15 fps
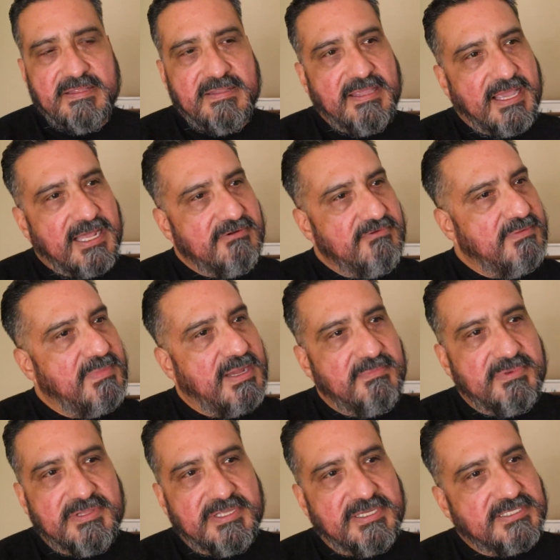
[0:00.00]
they got to
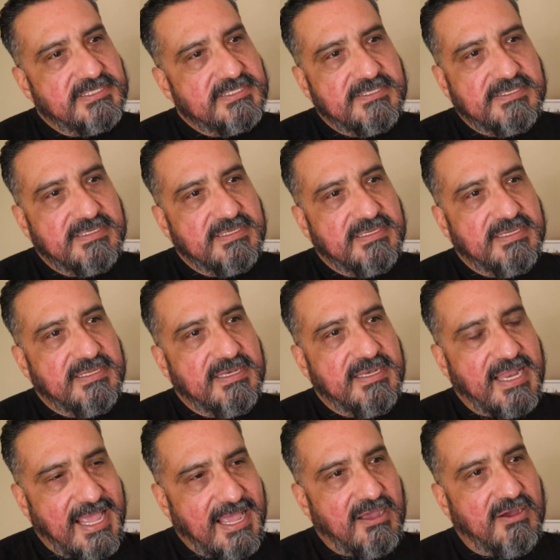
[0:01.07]
remember this
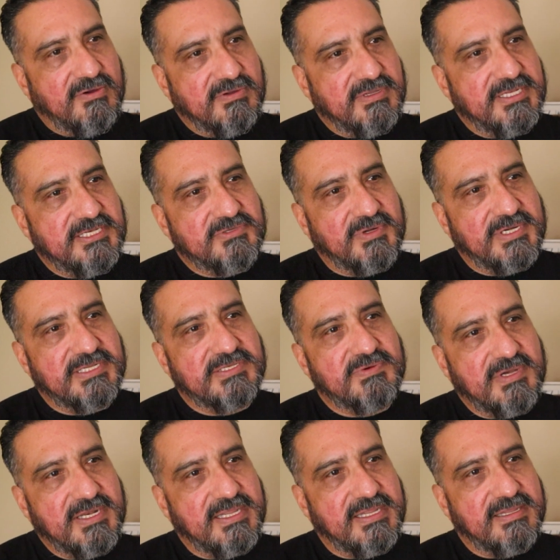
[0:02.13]
now in
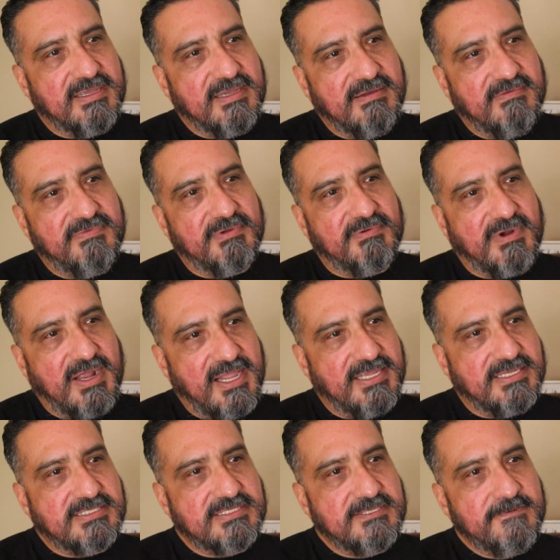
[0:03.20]
2020 of the
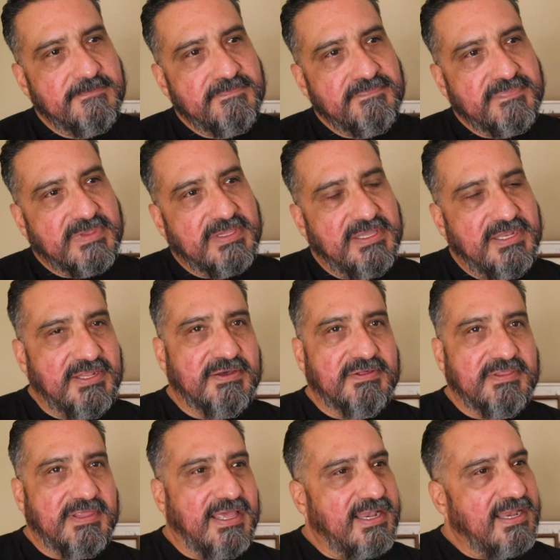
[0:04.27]
riots. You
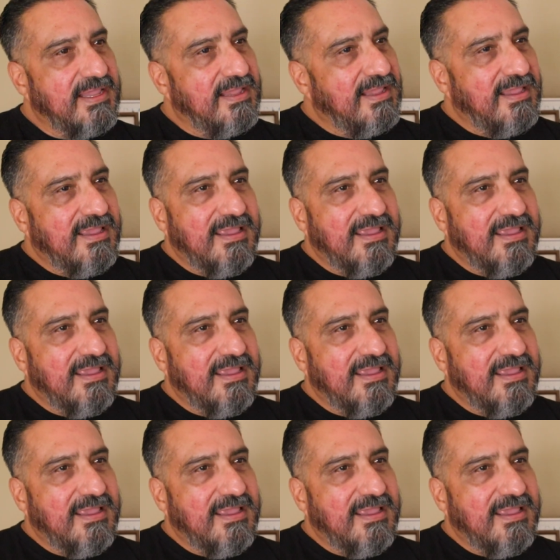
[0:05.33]
know, that